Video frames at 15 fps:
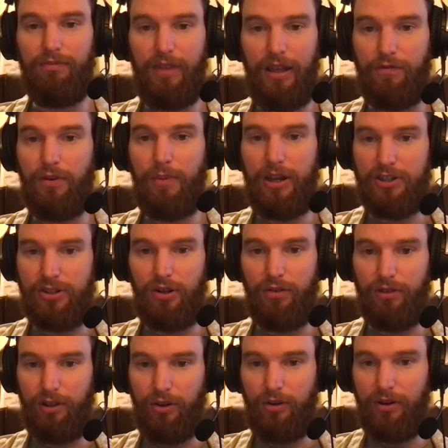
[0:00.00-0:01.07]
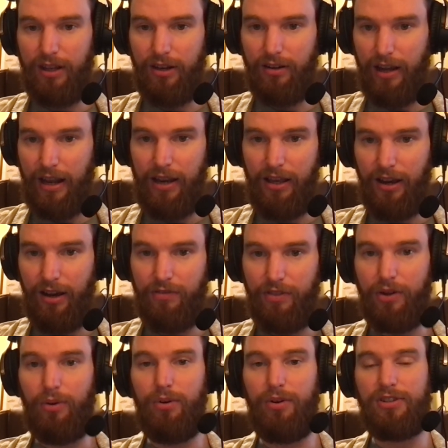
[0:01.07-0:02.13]
information overload here ending off
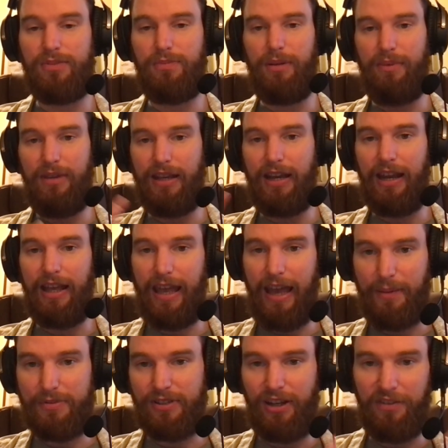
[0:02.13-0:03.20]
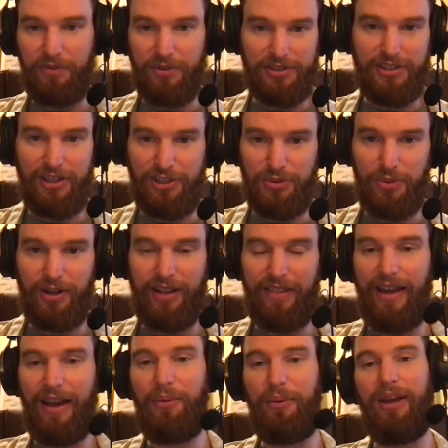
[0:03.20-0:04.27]
the course. Maybe it kind of caps off with stage 1 in
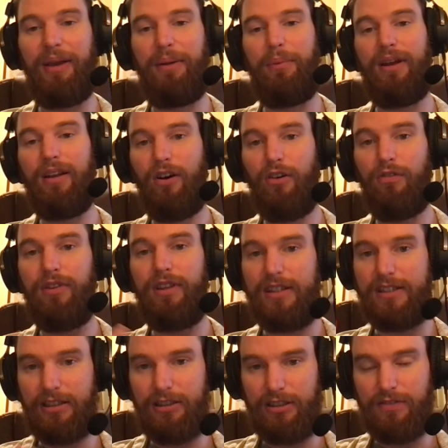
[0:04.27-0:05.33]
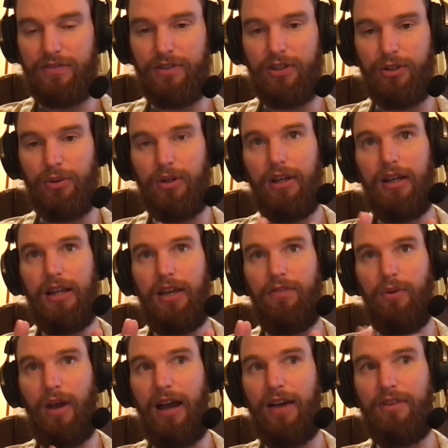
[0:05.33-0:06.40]
that way, but hopefully it's clear for you. If
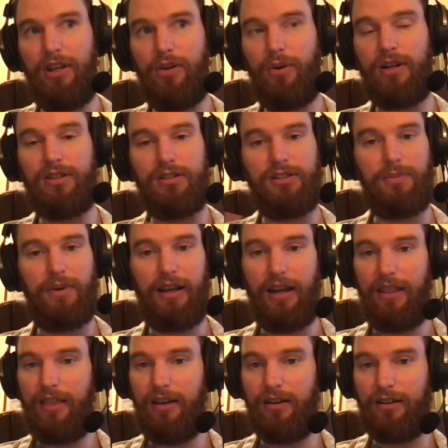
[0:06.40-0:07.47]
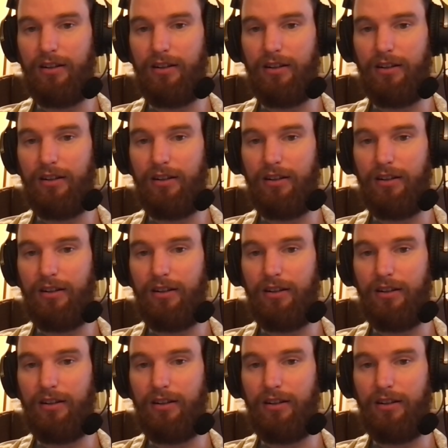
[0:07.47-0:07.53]
you have any questions about anything or